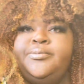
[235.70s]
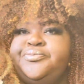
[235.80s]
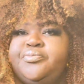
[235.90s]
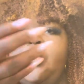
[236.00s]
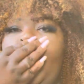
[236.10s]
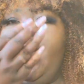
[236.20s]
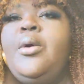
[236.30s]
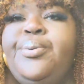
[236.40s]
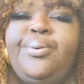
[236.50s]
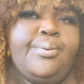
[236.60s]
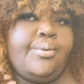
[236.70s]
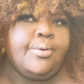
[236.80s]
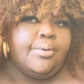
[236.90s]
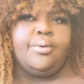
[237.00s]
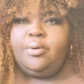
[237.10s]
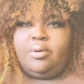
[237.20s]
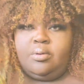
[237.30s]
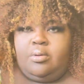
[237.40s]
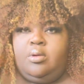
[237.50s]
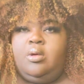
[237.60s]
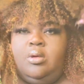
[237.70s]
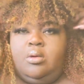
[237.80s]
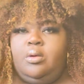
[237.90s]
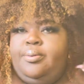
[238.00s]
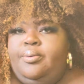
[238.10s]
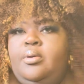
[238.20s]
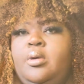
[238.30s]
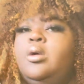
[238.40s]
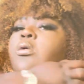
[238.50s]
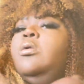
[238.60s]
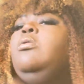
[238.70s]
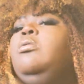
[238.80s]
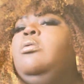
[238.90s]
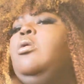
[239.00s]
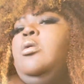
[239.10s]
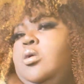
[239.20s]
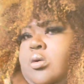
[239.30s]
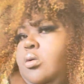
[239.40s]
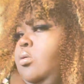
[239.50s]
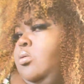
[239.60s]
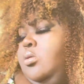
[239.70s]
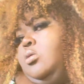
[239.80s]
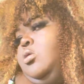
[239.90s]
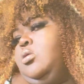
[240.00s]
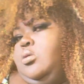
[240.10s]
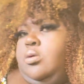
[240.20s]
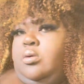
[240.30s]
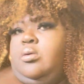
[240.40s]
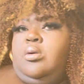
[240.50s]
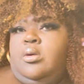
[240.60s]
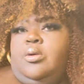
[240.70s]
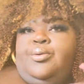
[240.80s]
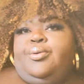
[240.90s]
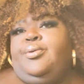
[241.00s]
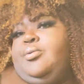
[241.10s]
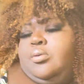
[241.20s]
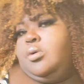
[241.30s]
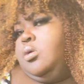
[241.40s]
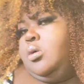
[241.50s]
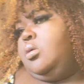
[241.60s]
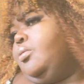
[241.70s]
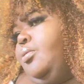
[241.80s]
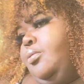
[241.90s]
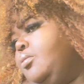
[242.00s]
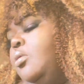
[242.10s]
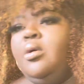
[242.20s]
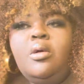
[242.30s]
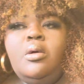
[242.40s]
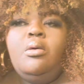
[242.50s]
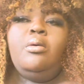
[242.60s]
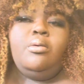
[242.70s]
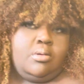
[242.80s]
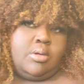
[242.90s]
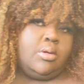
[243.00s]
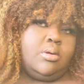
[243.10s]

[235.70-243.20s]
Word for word: you shop Curls and Curls. So, you know what I'm saying? Shout out to Curls and Curls for sending your girl over this good old nasty uh, natural